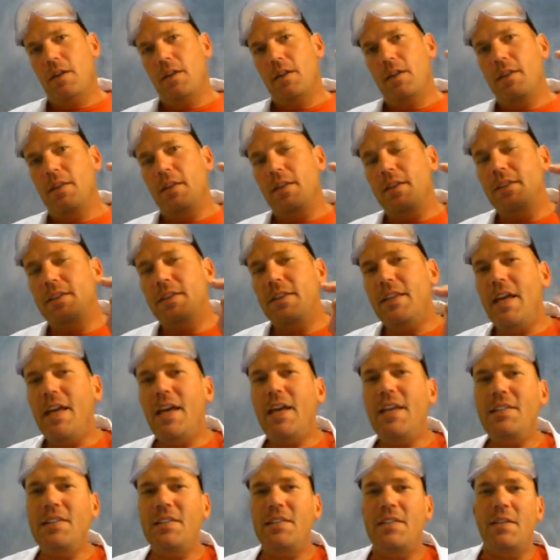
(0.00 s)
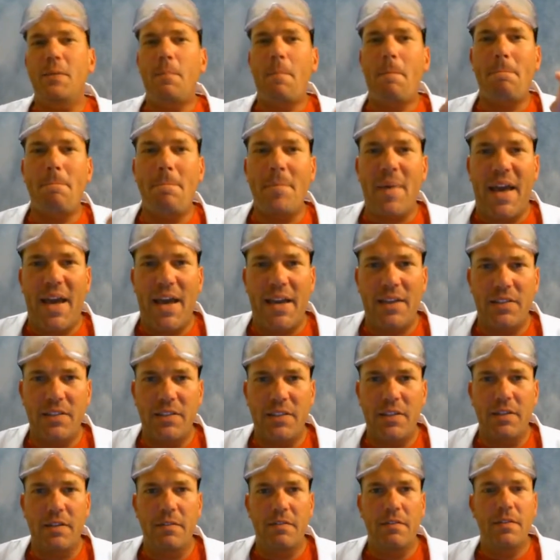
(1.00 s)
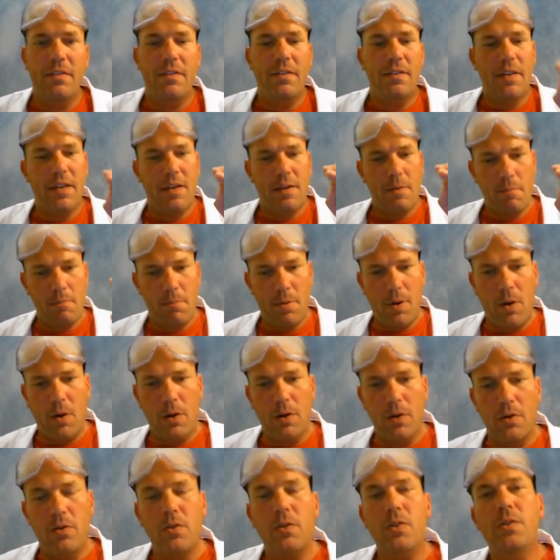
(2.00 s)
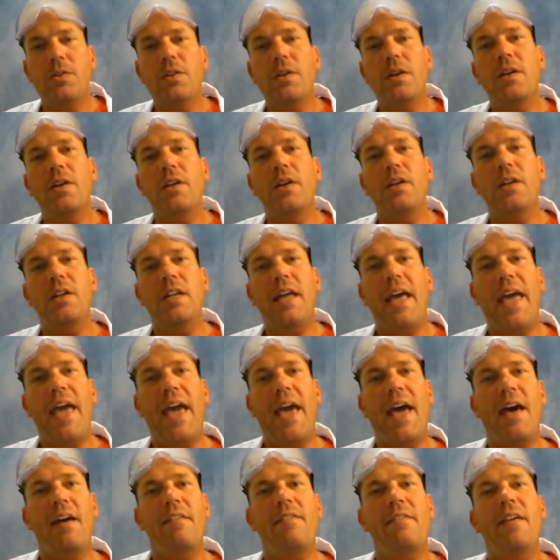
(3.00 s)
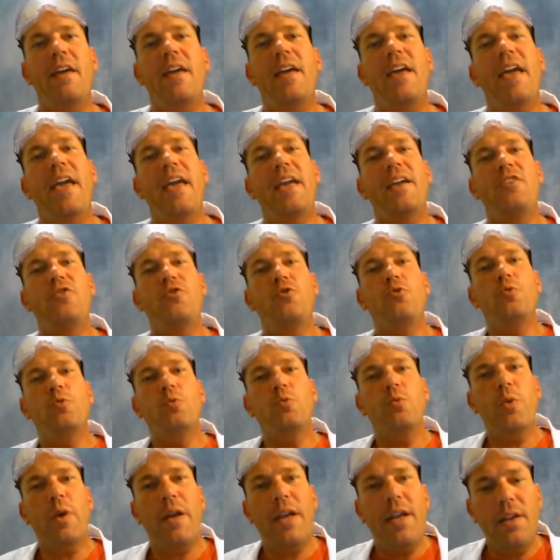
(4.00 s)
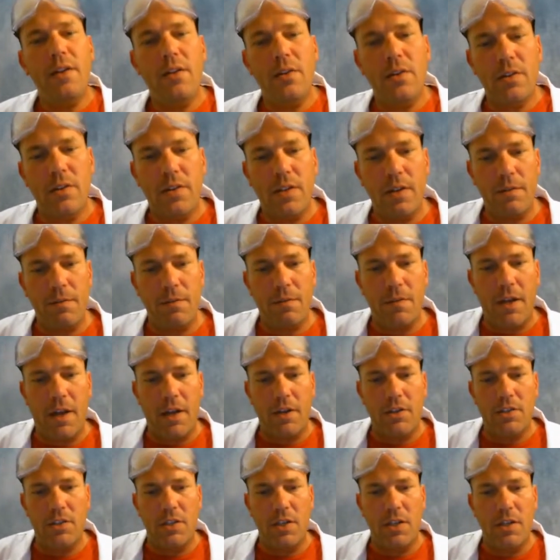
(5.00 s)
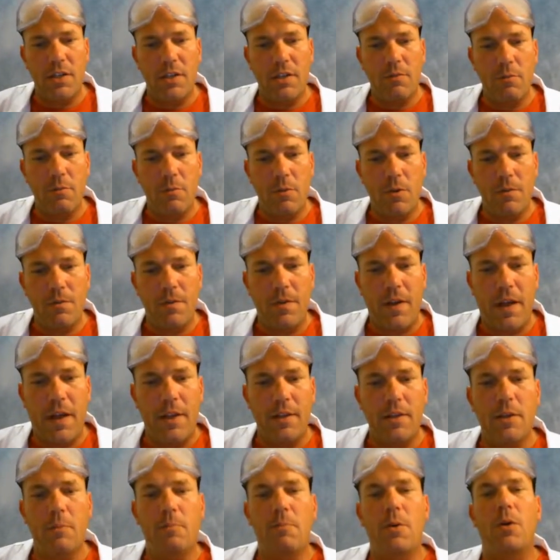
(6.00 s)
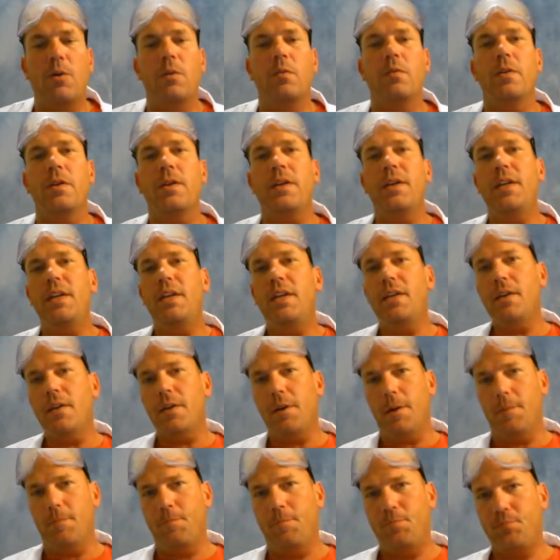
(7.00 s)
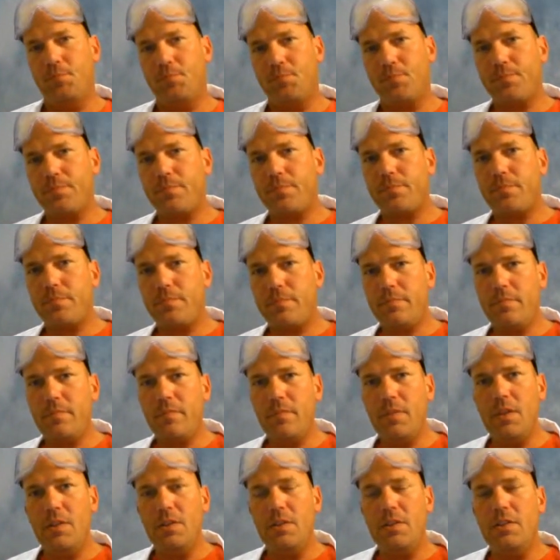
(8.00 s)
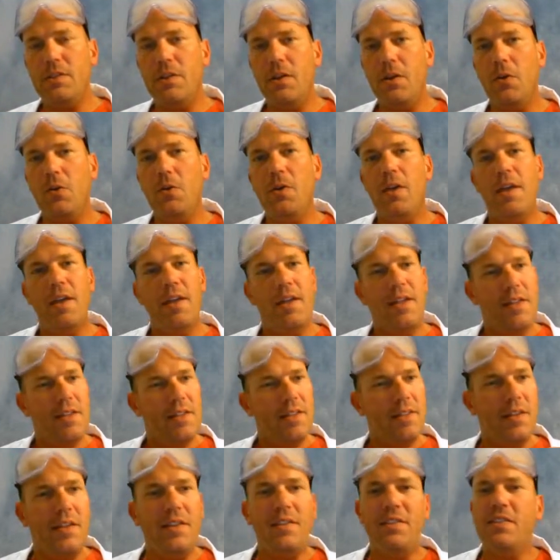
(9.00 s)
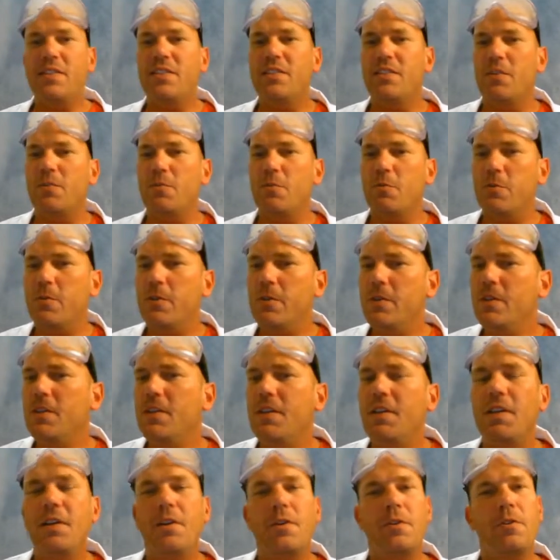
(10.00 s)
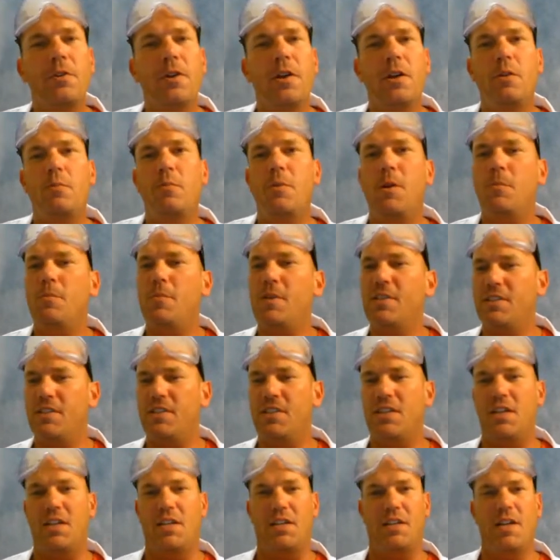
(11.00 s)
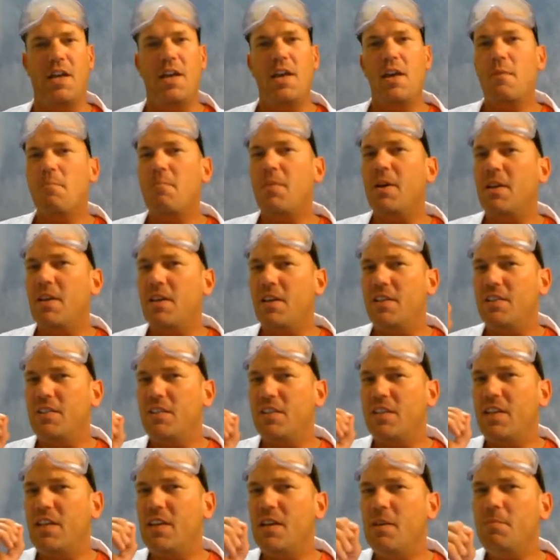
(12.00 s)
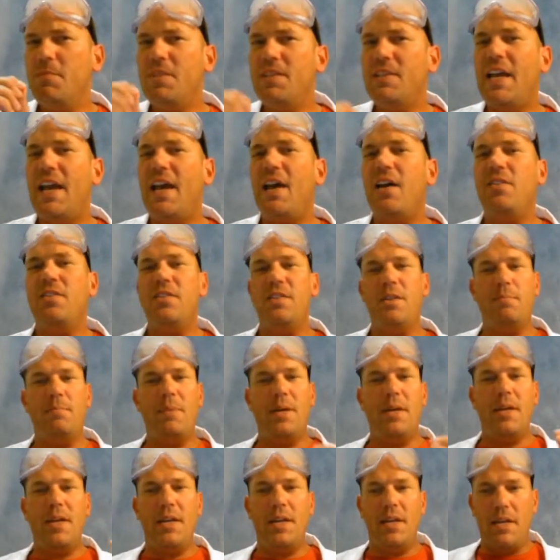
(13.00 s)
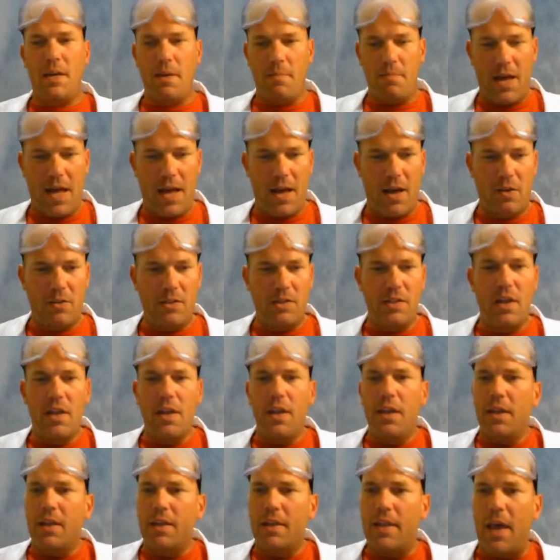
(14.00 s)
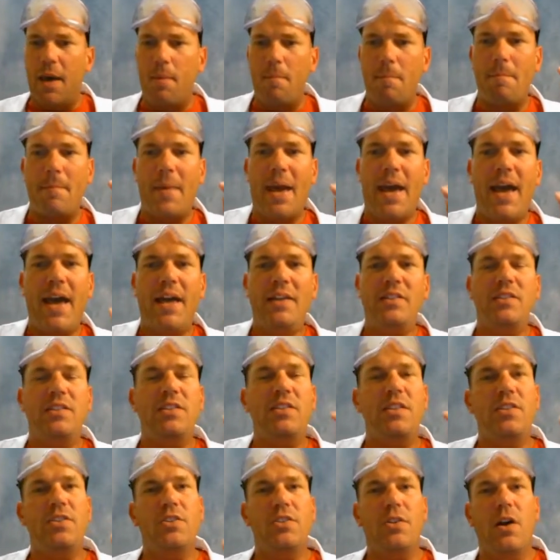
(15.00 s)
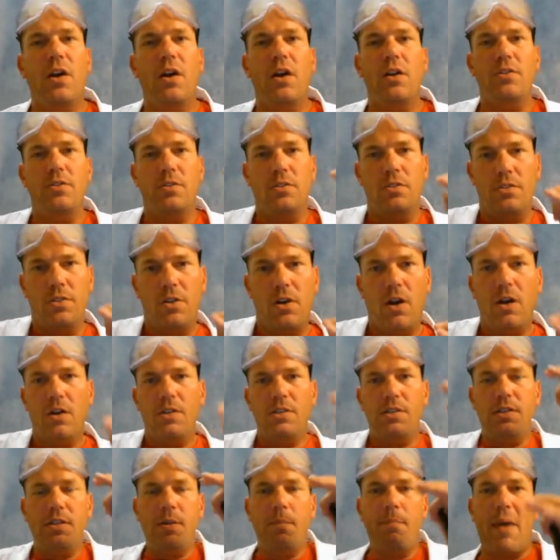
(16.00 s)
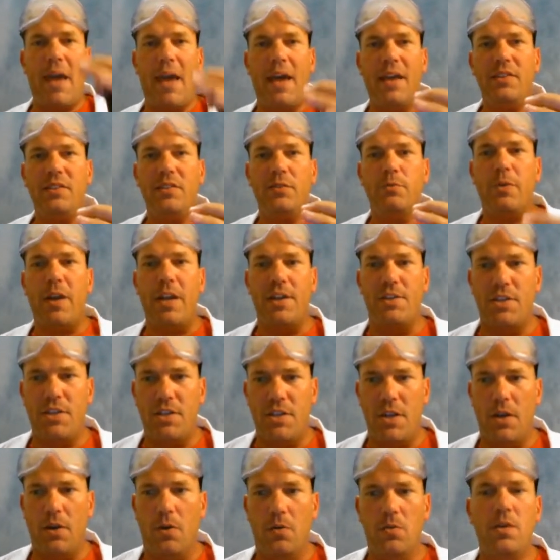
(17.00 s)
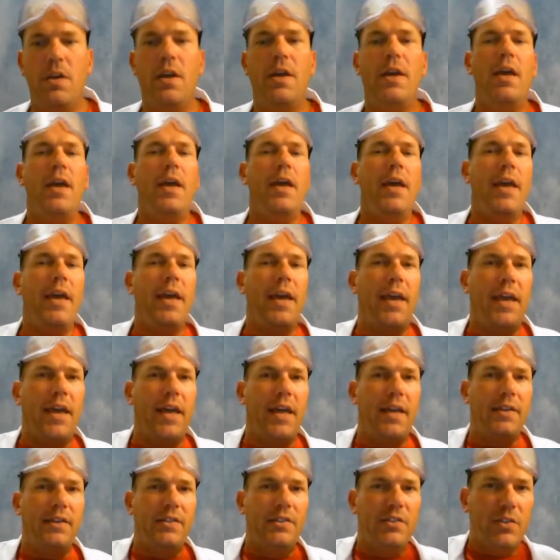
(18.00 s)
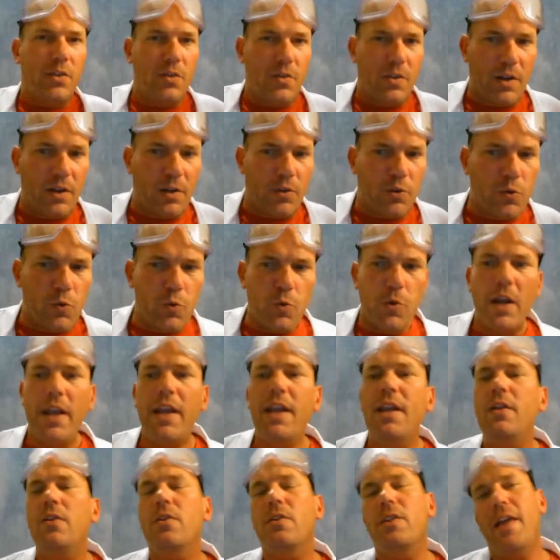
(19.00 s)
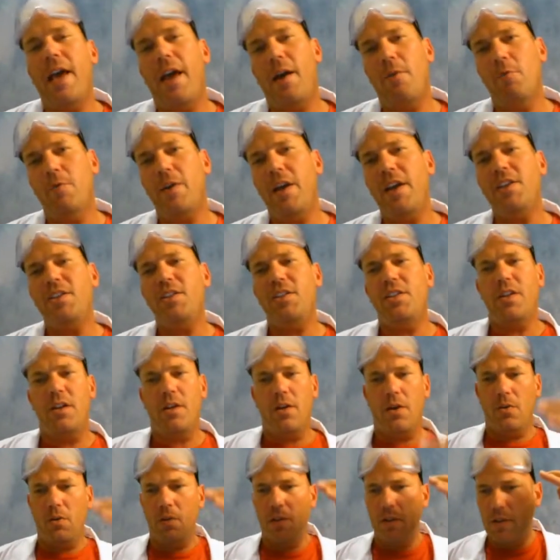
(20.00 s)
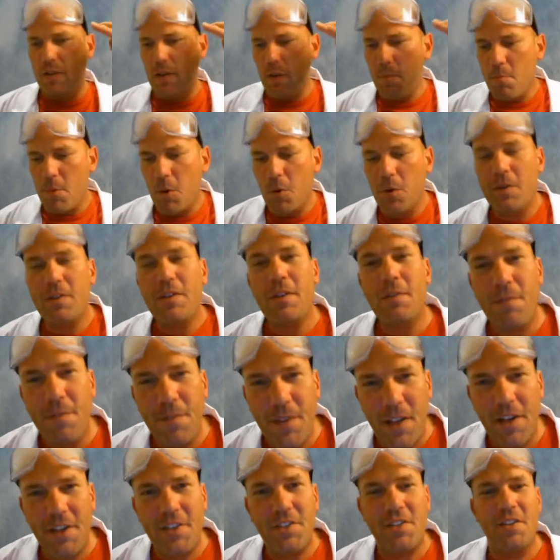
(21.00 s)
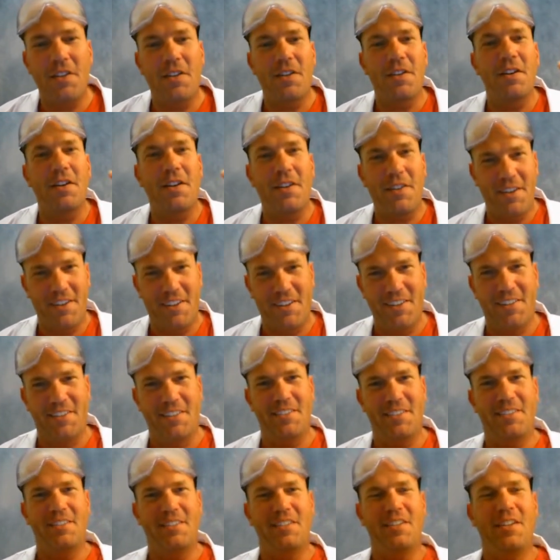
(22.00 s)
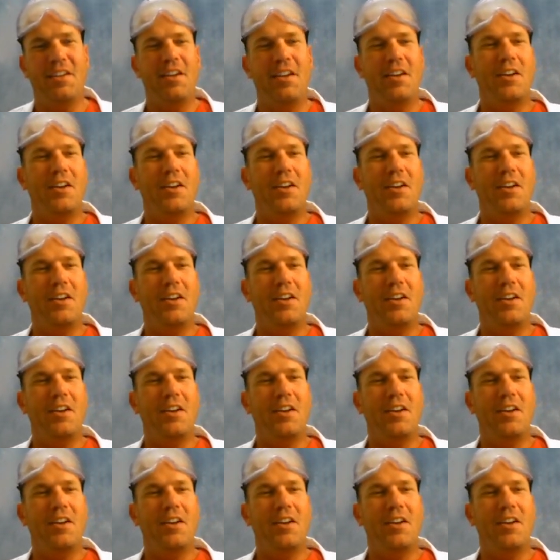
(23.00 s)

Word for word: The less massive particles are going to have a greater deflection, and we'll find them over here. So this is a really incredible machine, but it comes down to being about that mass to charge or charge to mass ratio. And so the greater that ratio, the more deflection occurs.